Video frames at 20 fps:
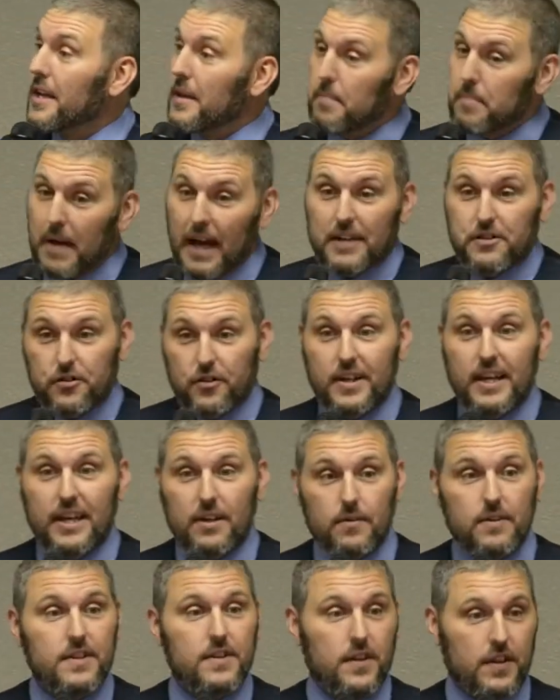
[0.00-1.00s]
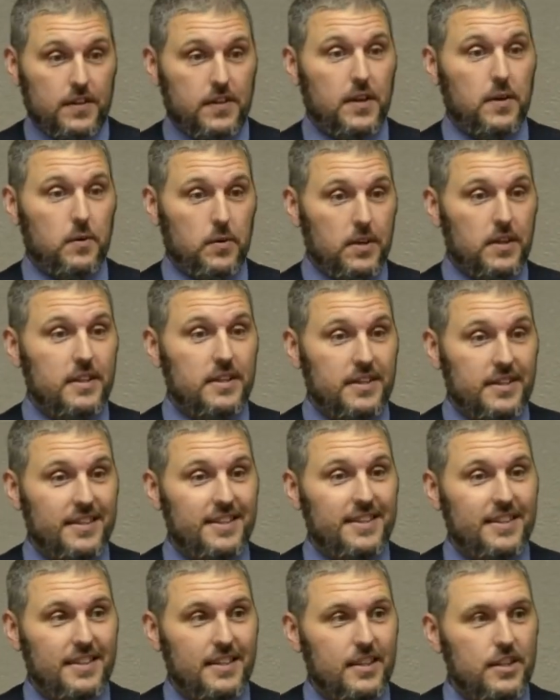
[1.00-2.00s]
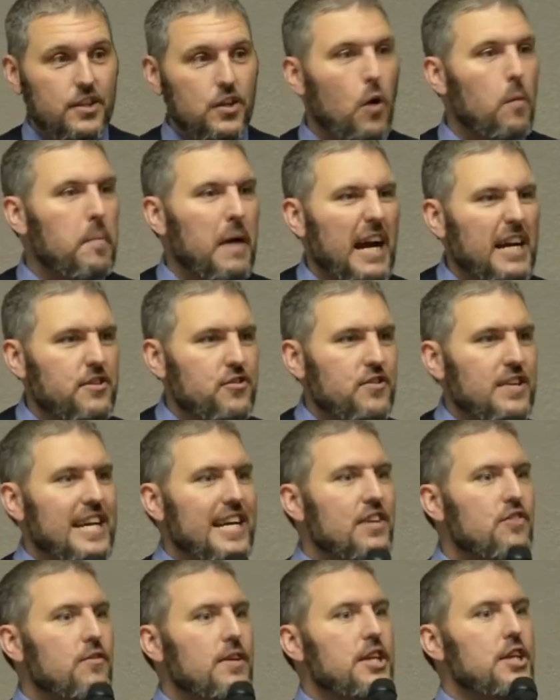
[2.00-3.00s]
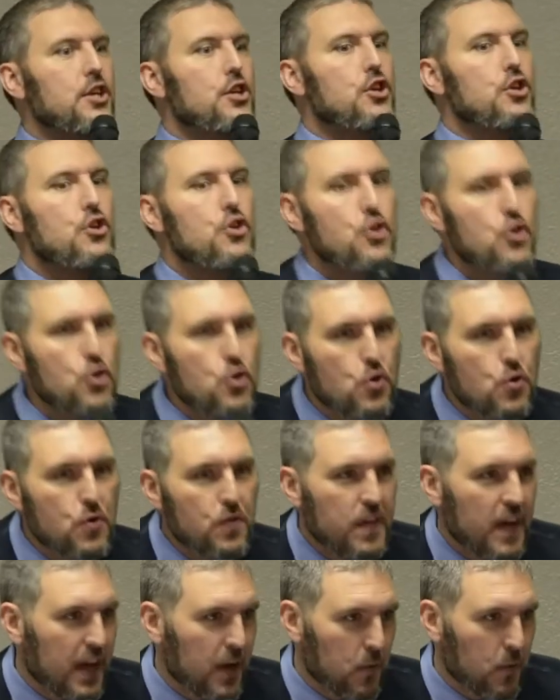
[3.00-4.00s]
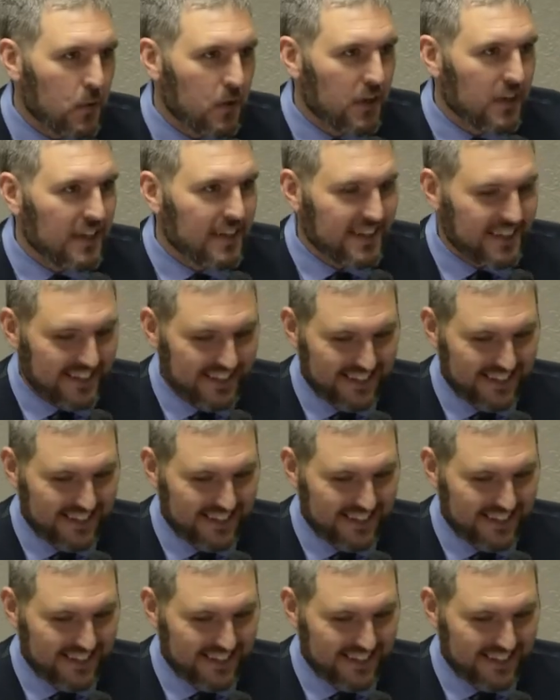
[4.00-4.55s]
Patrick Henry thought they would. No, Patrick Henry knew they would.